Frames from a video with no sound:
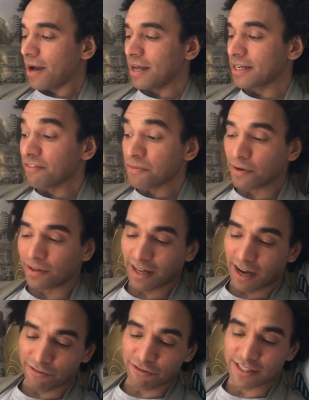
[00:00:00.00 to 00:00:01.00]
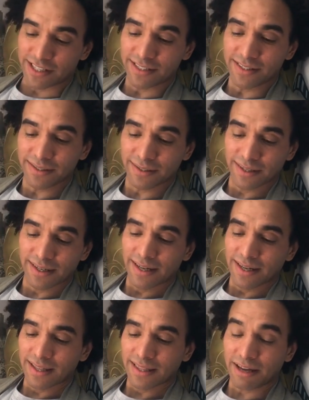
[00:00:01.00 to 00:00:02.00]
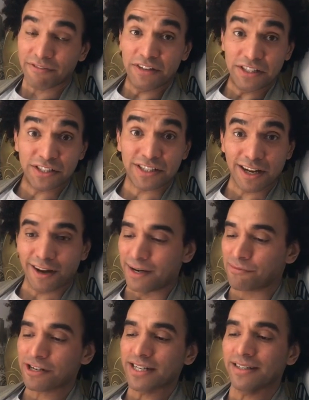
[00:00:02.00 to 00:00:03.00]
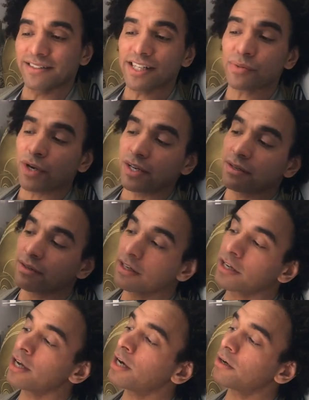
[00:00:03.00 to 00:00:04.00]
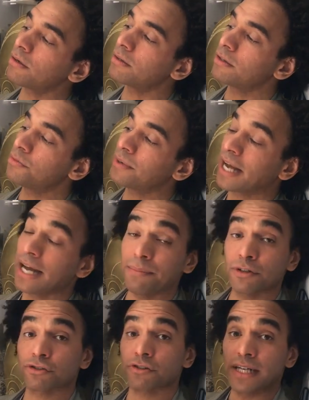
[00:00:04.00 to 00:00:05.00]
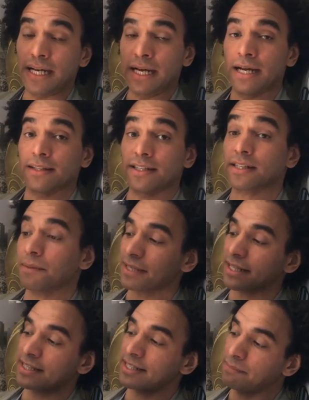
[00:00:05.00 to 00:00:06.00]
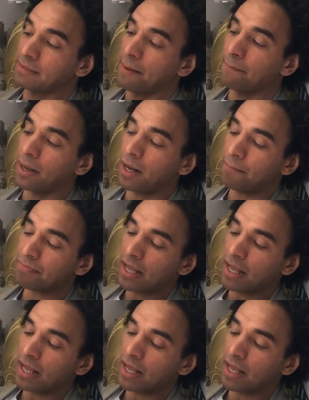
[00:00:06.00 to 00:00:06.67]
Another book that I've written that features a library is this one, The Girl Who Became a Tree. This comes out this September.